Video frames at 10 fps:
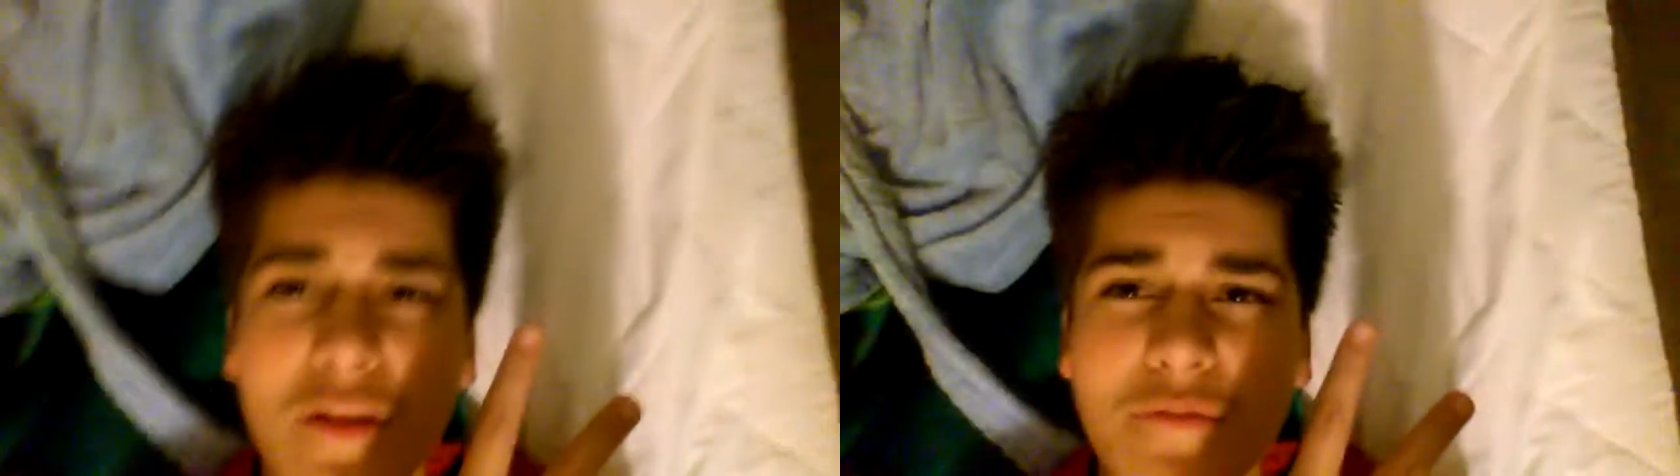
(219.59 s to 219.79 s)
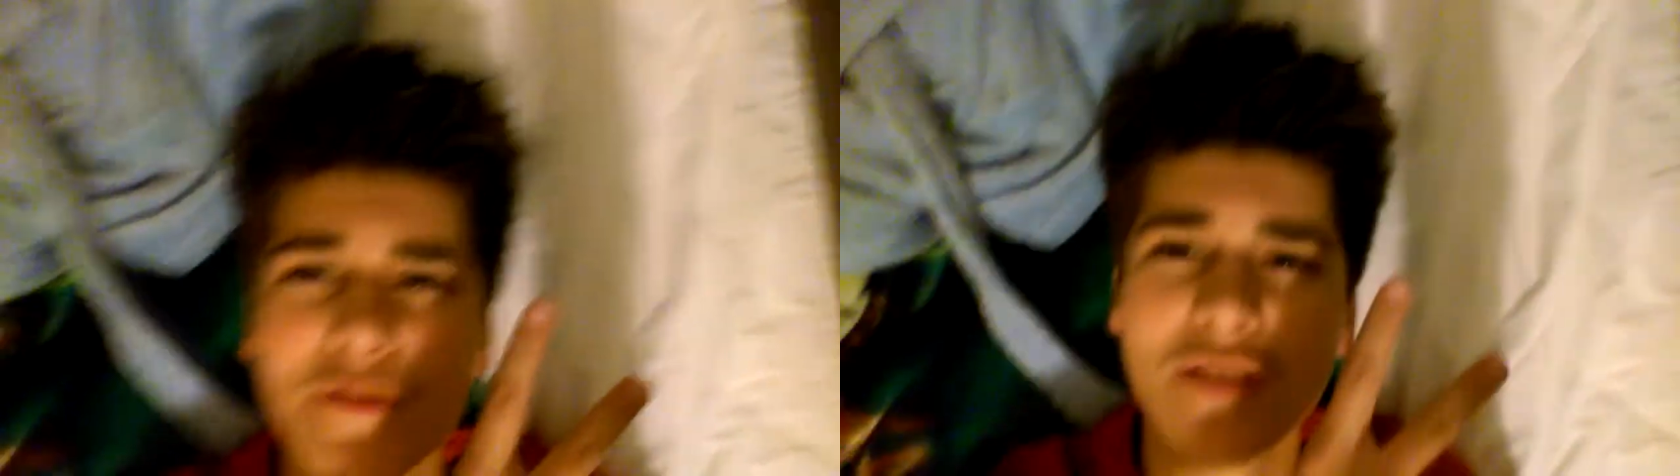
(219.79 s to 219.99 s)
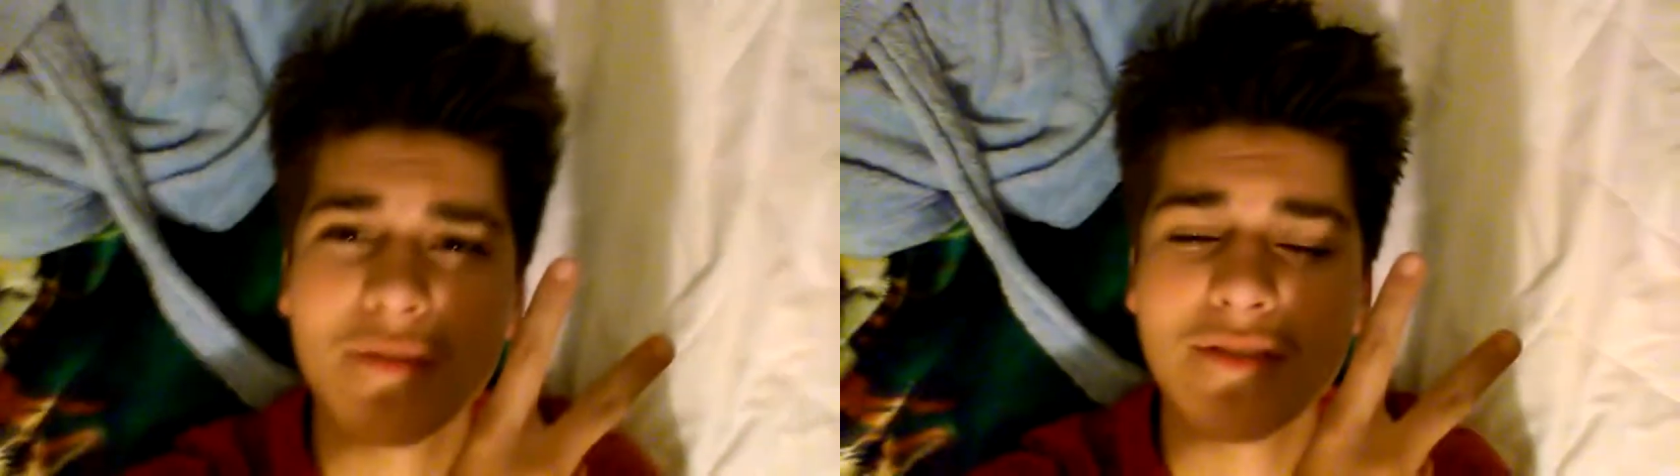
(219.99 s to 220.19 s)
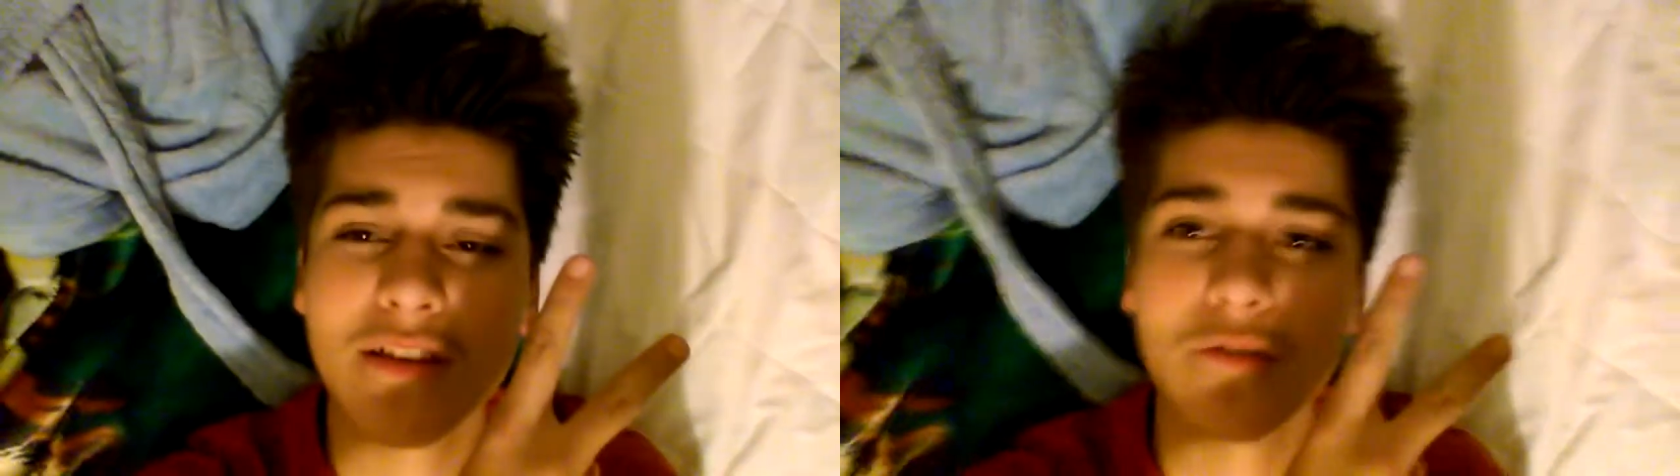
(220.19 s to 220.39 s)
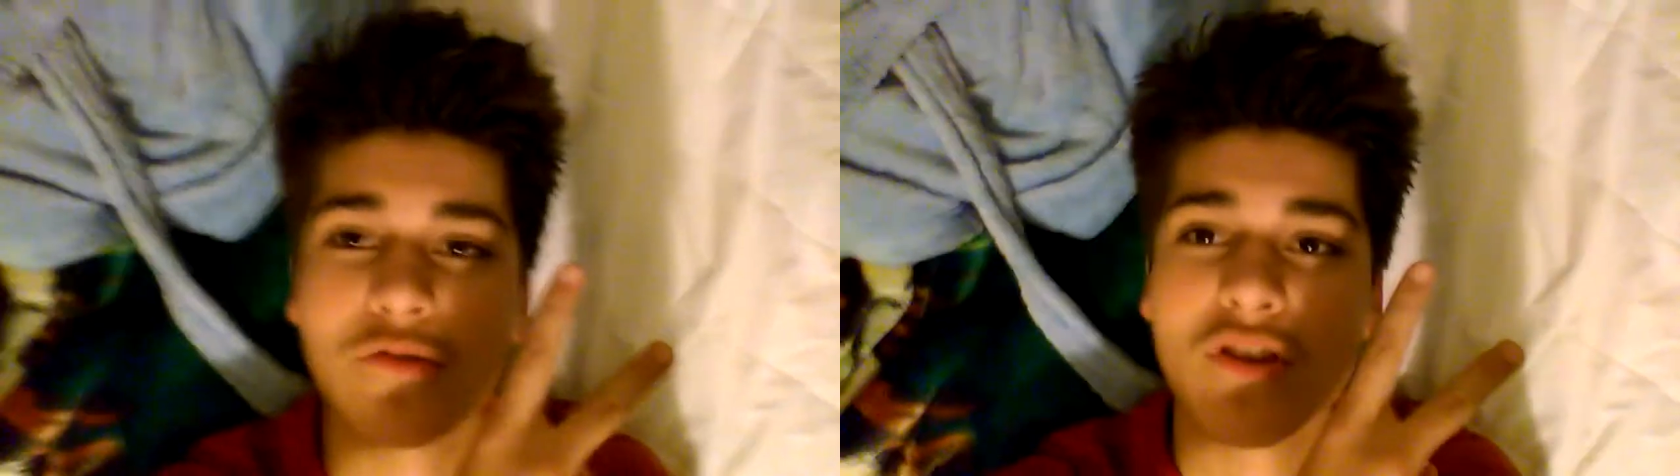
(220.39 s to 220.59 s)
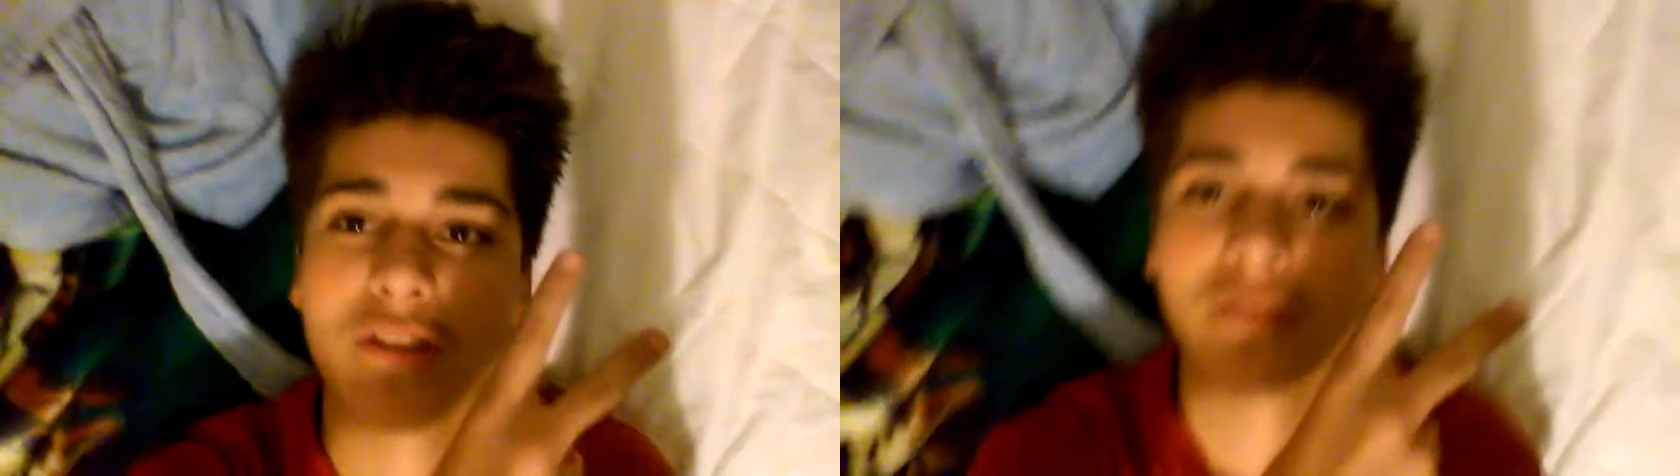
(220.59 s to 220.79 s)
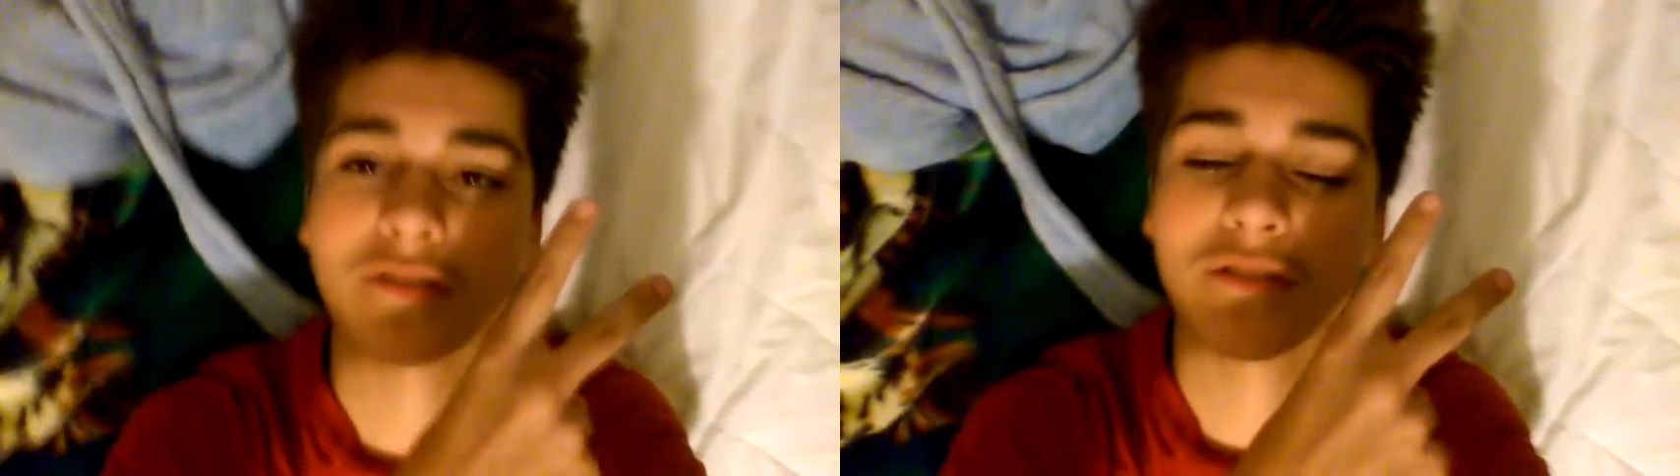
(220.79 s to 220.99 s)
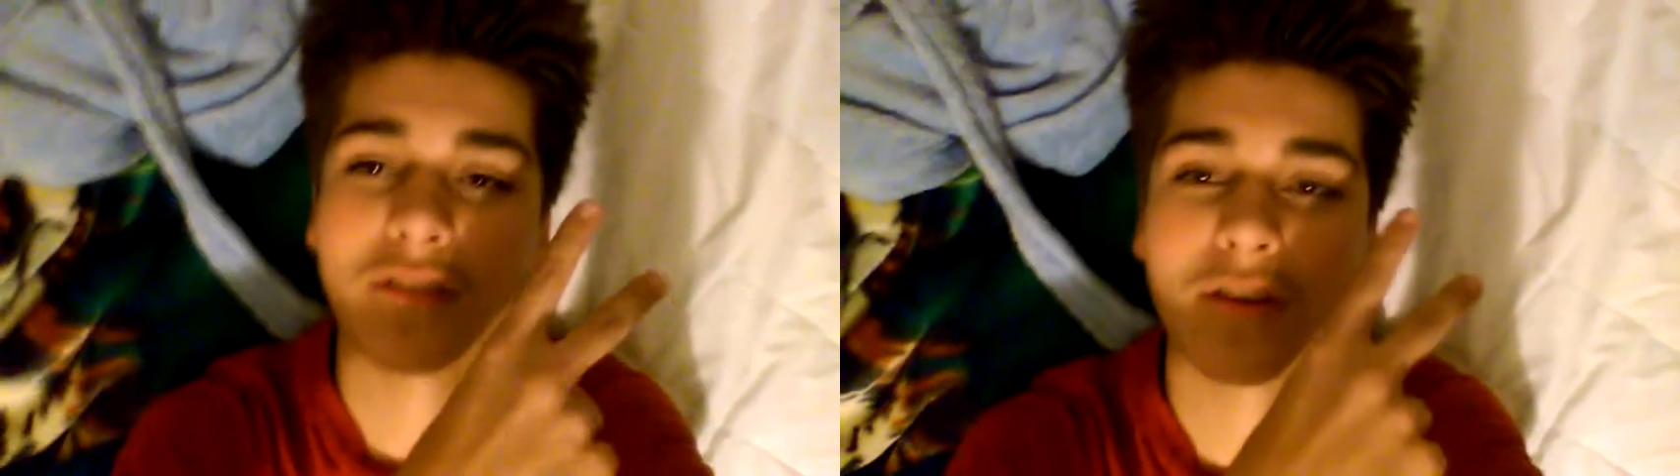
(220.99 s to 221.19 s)
don't seem as energetic.
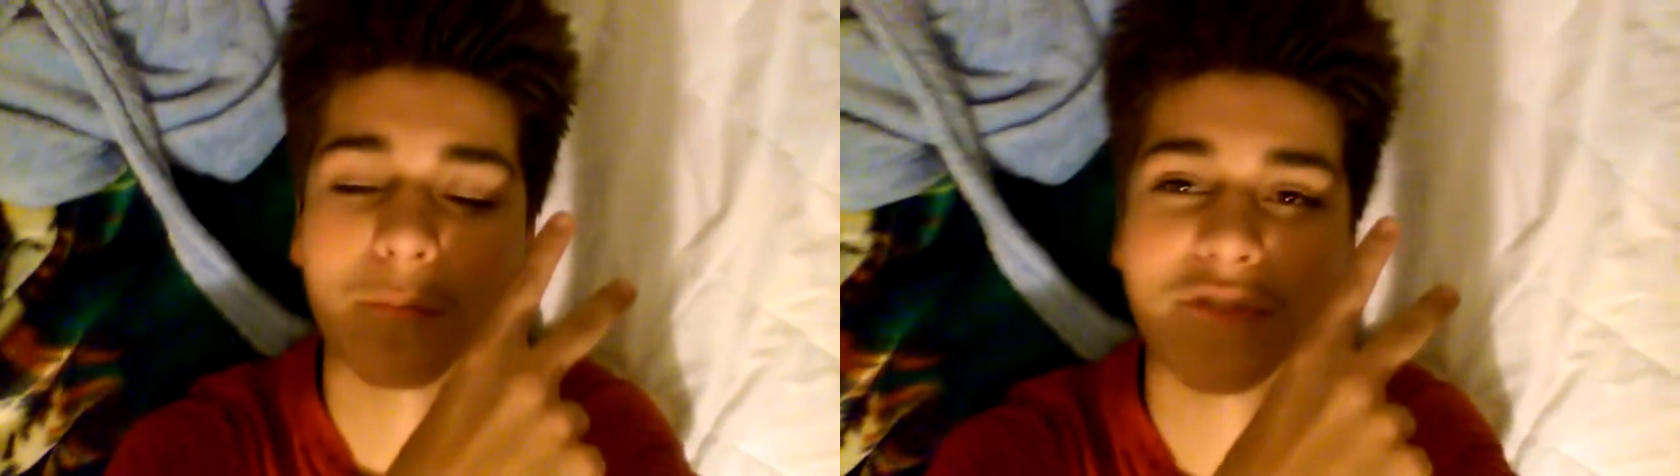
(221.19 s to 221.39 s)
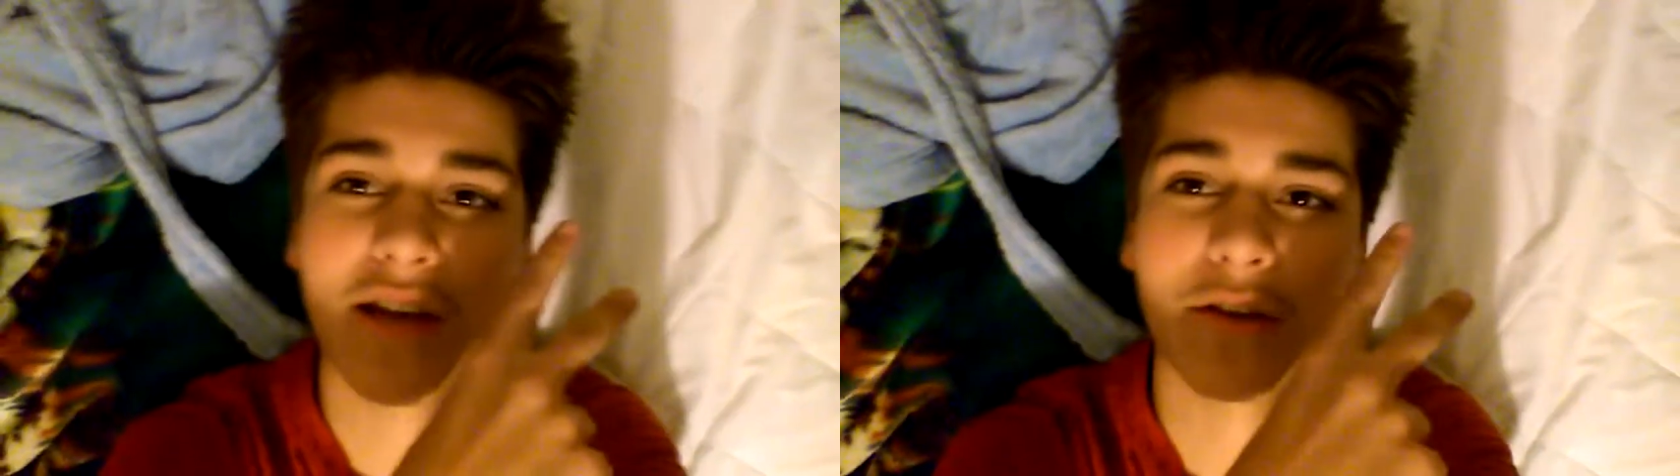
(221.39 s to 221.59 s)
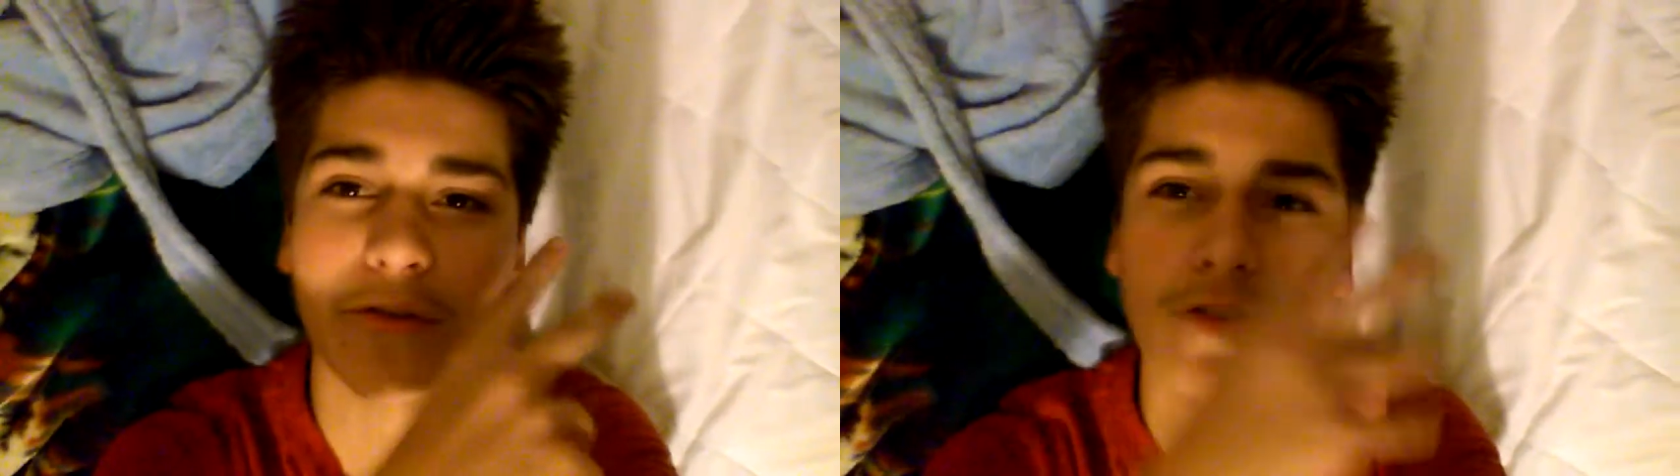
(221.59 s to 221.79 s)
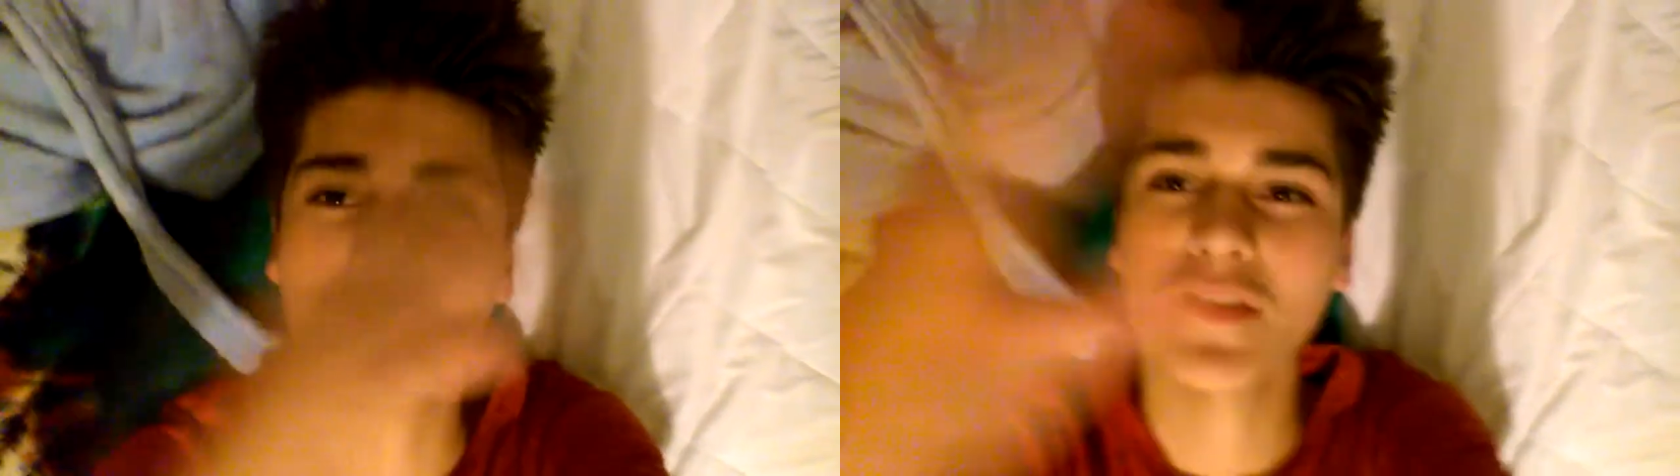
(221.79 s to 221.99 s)
I'm tired.